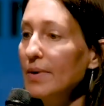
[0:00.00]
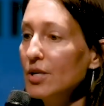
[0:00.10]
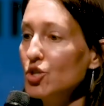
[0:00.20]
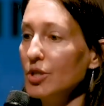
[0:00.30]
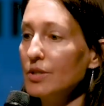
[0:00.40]

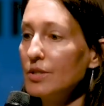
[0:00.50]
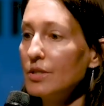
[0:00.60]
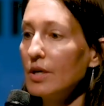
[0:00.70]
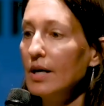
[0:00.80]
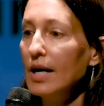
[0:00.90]

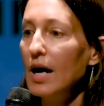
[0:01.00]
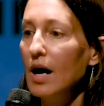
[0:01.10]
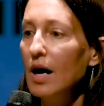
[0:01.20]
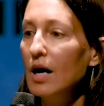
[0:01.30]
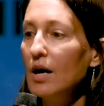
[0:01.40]
dimensions
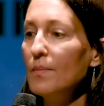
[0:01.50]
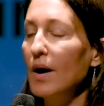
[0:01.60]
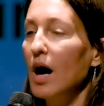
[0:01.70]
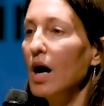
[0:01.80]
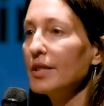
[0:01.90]

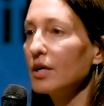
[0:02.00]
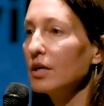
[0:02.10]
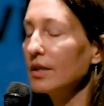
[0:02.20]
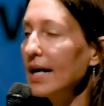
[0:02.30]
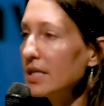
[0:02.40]
um, on the
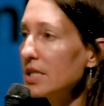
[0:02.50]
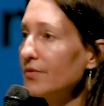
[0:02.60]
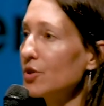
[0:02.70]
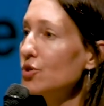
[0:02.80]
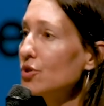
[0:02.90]

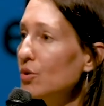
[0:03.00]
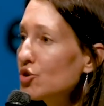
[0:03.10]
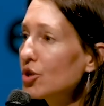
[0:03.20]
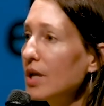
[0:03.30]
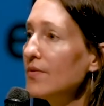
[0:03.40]
collective or
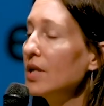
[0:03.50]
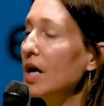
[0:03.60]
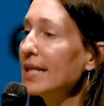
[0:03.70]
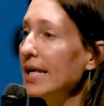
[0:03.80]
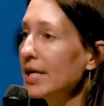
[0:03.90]
social level,
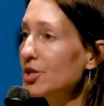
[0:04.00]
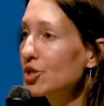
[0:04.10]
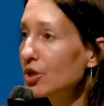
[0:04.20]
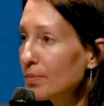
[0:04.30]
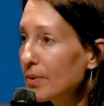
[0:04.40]
on the
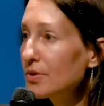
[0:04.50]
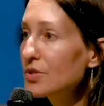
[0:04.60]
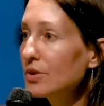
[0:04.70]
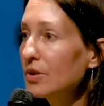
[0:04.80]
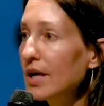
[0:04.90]

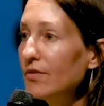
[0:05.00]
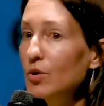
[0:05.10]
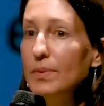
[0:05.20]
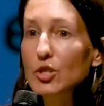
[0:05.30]
interpersonal level